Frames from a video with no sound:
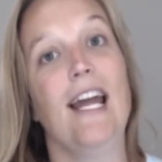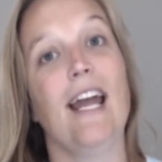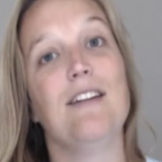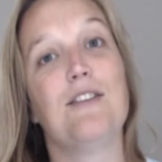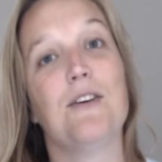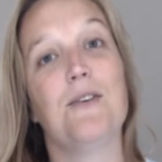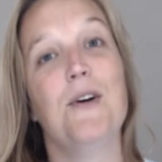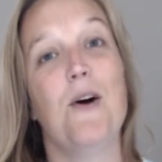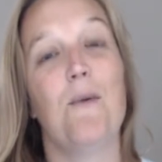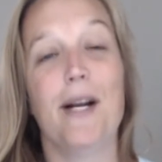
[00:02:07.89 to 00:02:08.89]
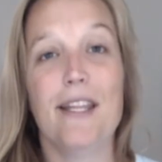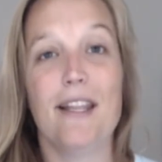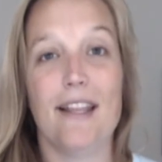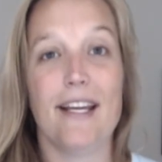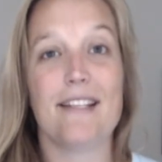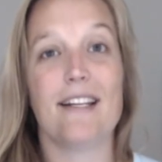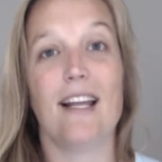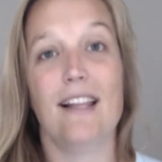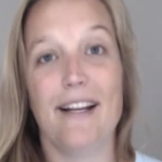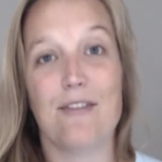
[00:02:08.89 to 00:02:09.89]
And so one of the things that I
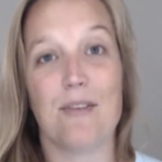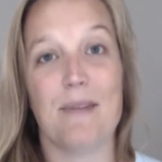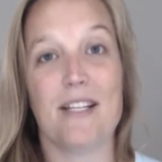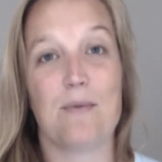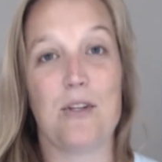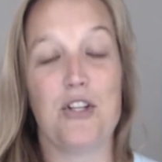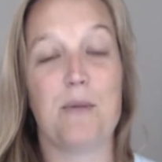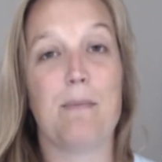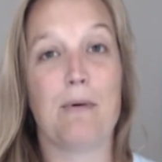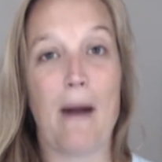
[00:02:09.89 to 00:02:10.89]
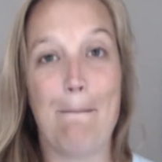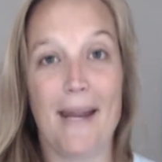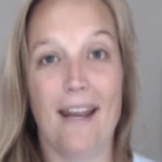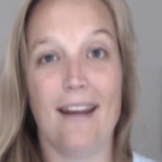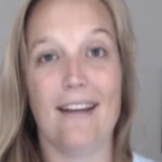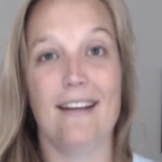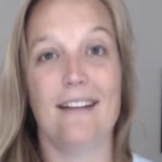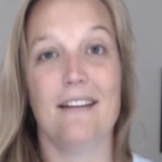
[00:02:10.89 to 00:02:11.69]
liked from this was just prepping